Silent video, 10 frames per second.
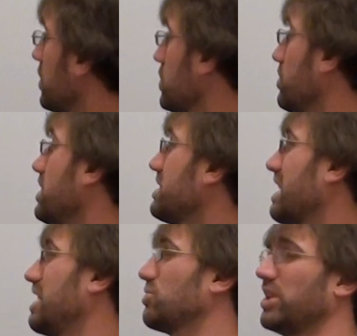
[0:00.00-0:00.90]
So in this
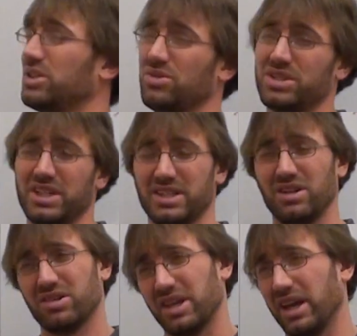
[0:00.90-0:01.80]
case, what I do is I say,
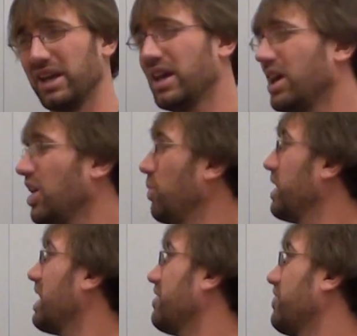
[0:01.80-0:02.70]
okay,
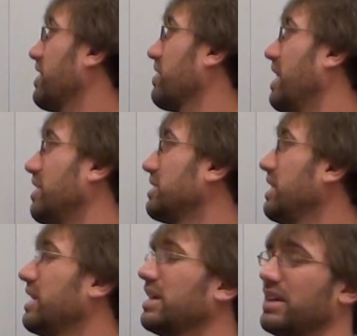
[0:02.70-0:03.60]
we got to figure out
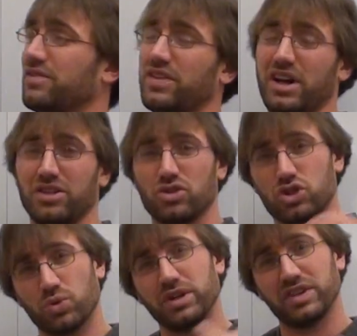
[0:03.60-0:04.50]
if
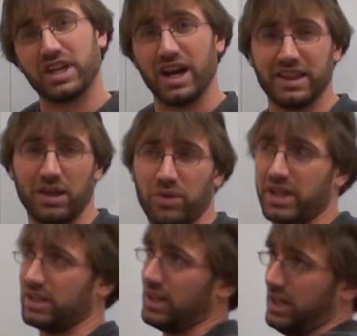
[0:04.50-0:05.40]
there's three of a kind that we
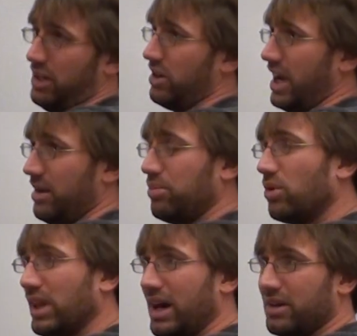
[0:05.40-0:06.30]
can, you know, kind of
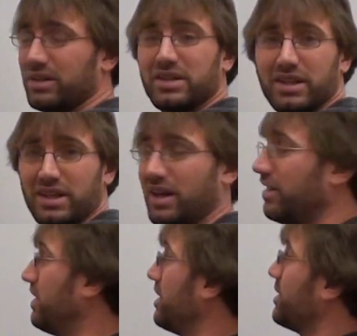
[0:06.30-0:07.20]
pull out
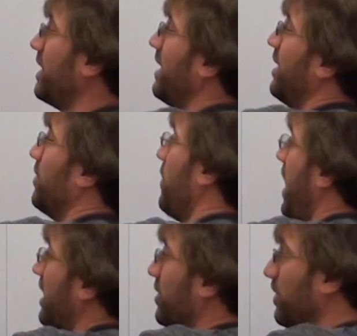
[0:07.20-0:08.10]
of this
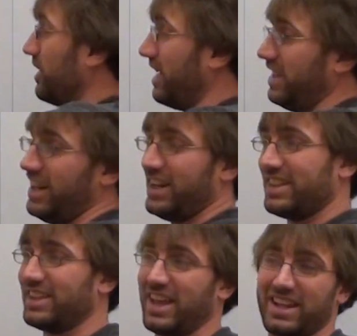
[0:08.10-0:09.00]
radical, and then
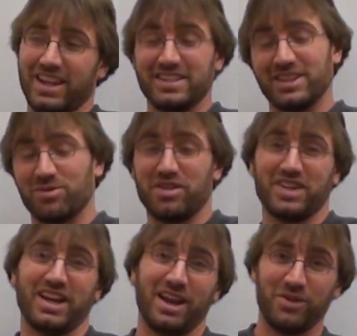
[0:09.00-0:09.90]
anything that isn't three of
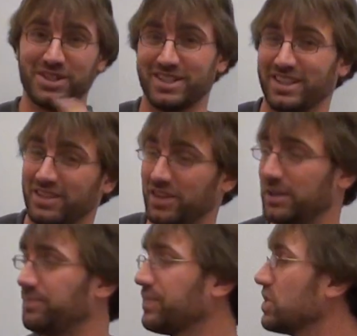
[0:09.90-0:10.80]
a kind, we just leave it.
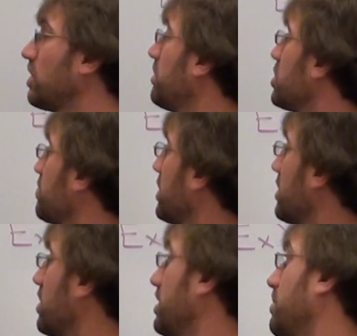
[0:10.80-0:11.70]
So I'm going to
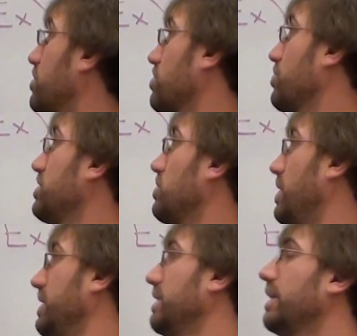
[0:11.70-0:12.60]
split the number
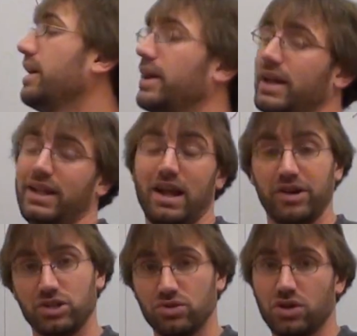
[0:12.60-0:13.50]
320. Now,
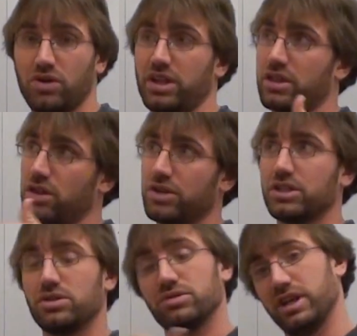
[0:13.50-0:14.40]
I do know that
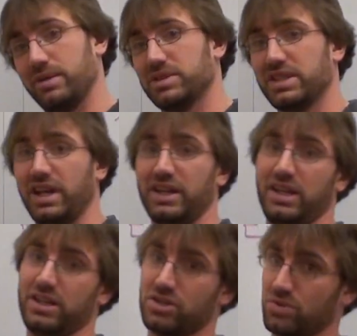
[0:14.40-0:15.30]
32 times 10
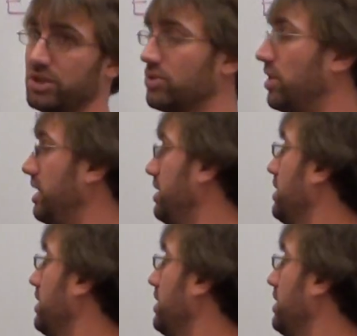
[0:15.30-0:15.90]
is 320.